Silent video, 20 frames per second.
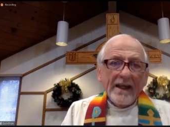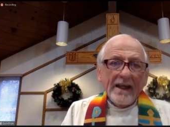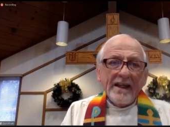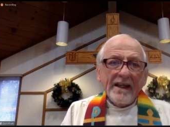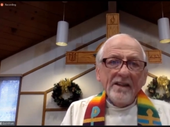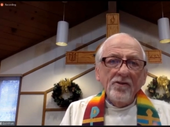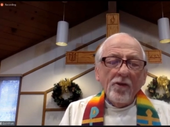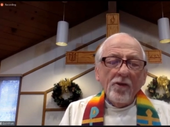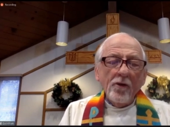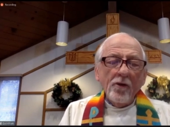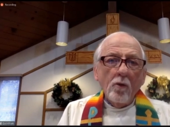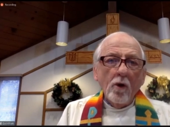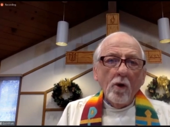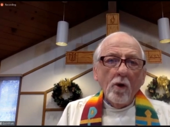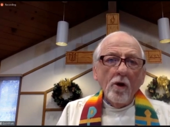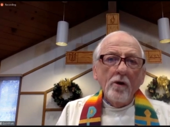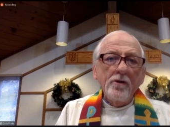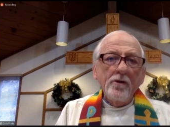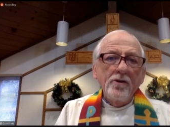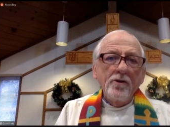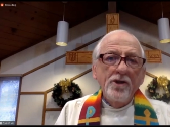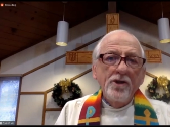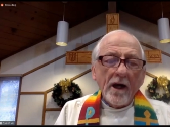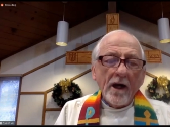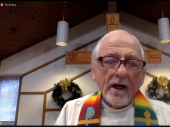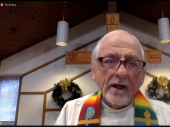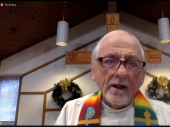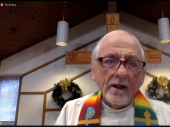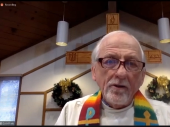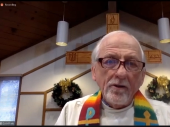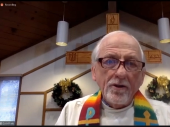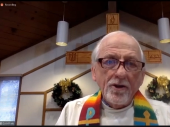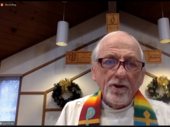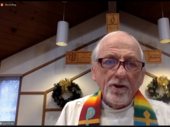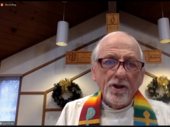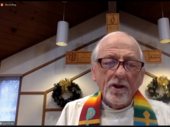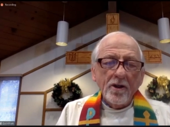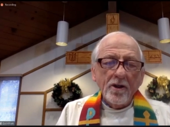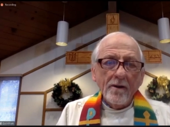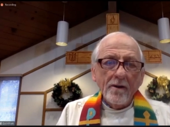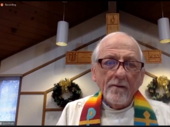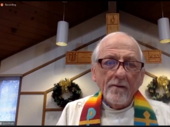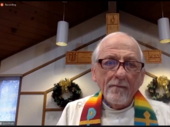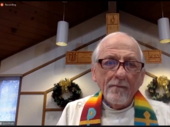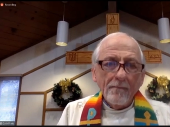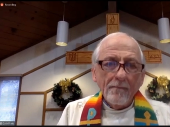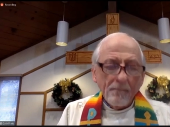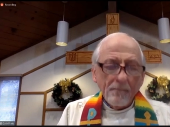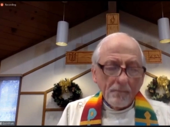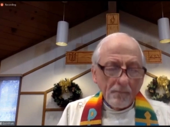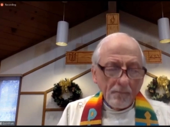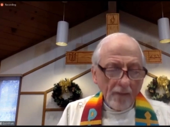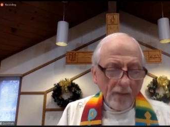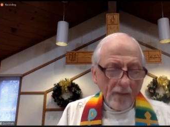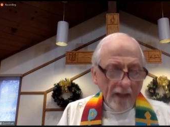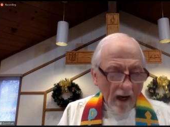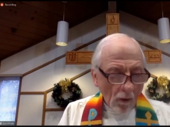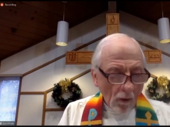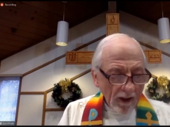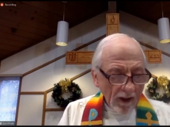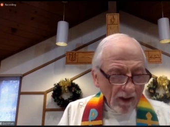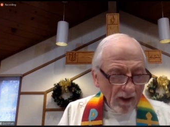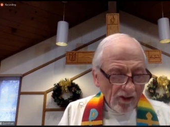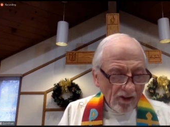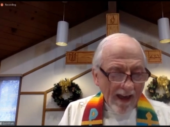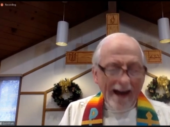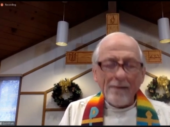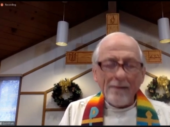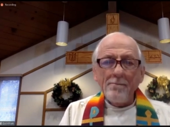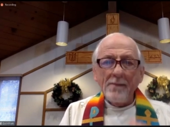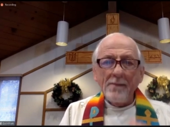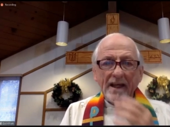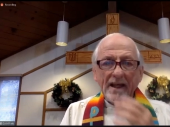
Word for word: is the word judge. Now, what does that